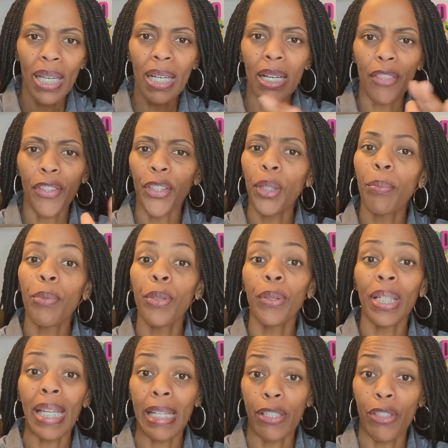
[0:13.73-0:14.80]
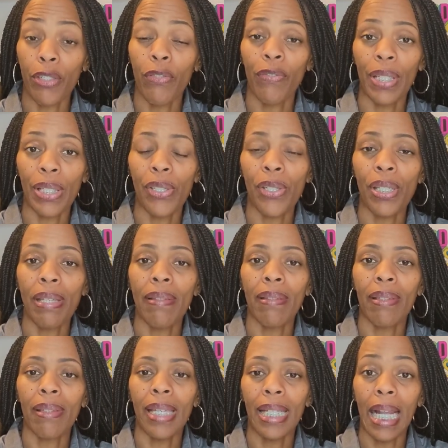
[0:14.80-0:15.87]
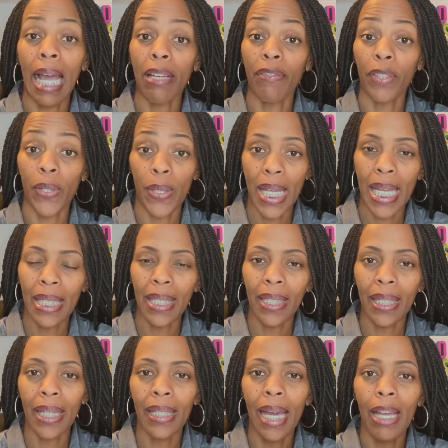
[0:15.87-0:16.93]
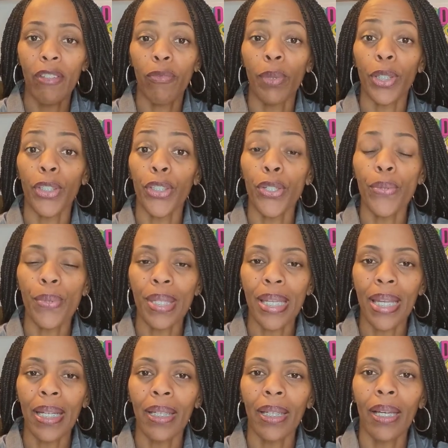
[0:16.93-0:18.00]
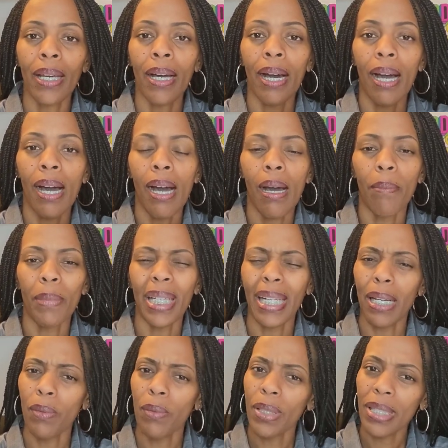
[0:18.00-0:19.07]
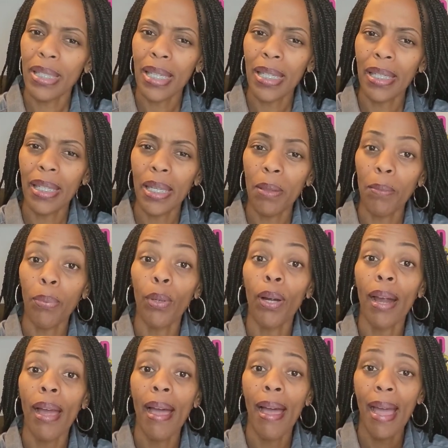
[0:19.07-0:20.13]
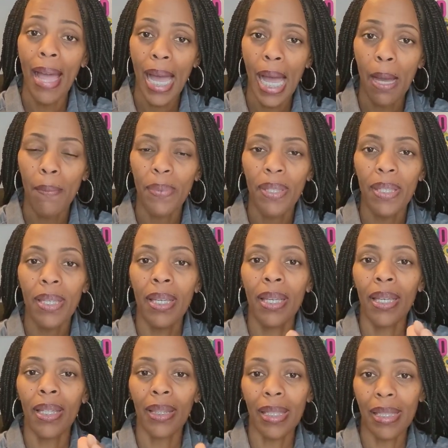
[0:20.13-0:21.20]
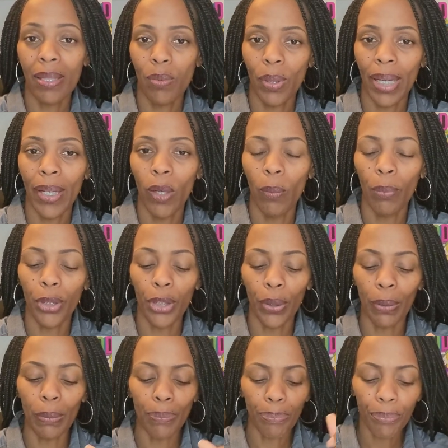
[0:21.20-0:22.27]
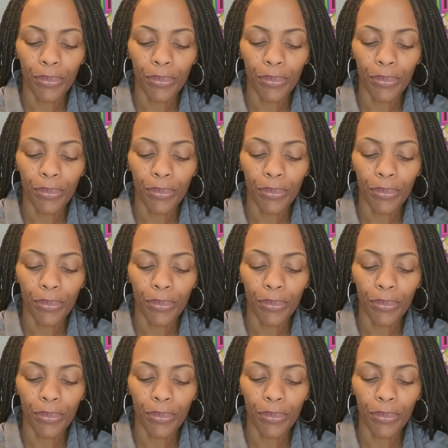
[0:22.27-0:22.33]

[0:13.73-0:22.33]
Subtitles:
a therapeutic intervention that I've created and I've been using. And I was thinking perhaps this will help you.